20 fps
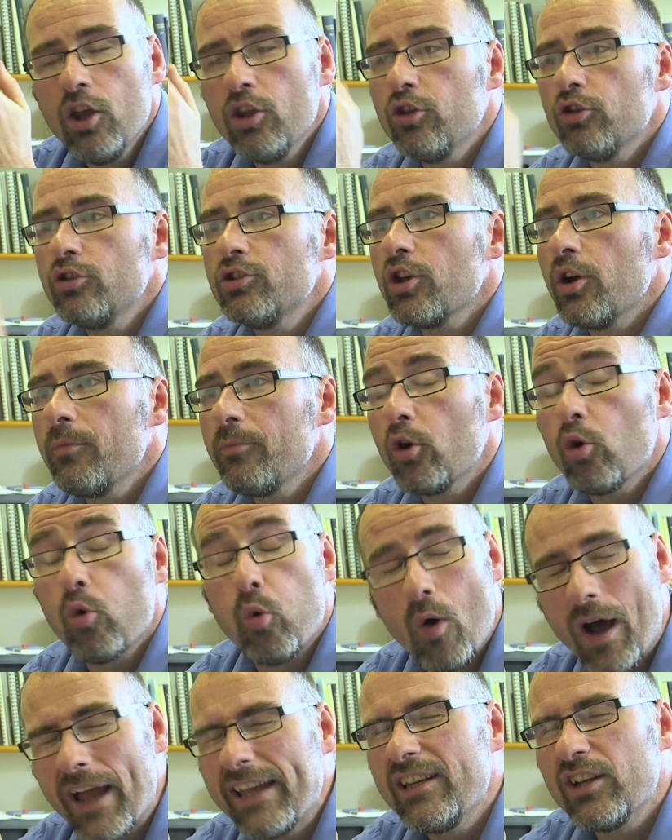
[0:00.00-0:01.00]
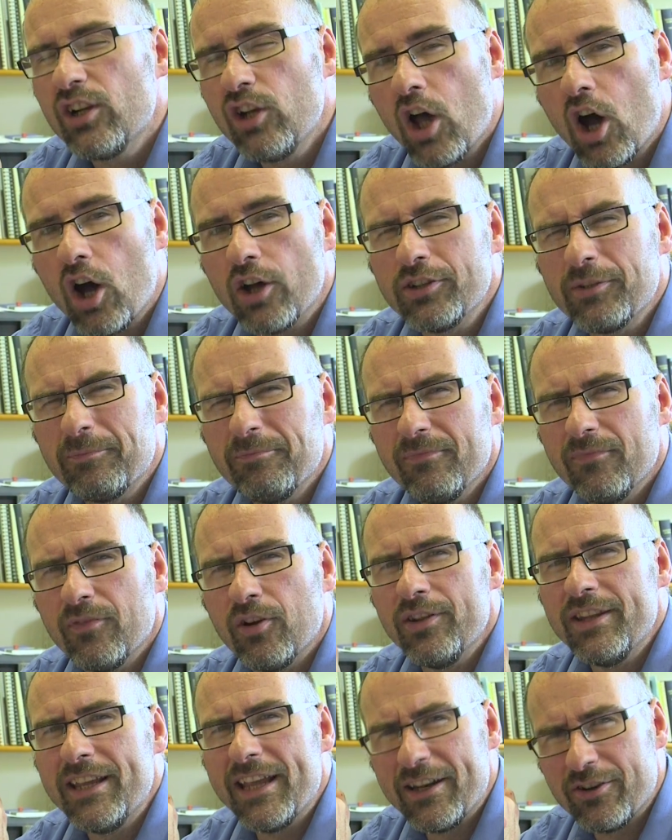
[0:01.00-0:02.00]
There's um, quite a lot
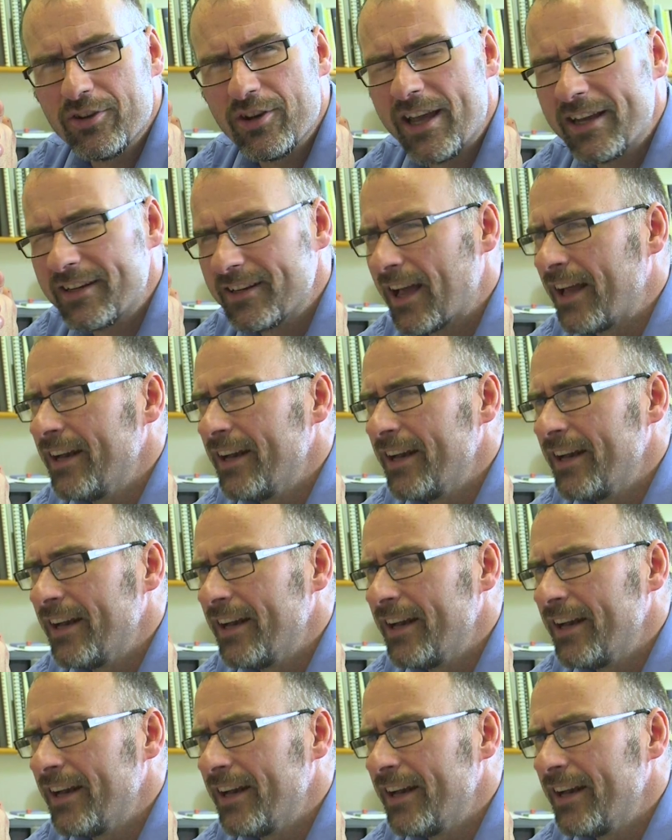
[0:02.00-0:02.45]
on the internet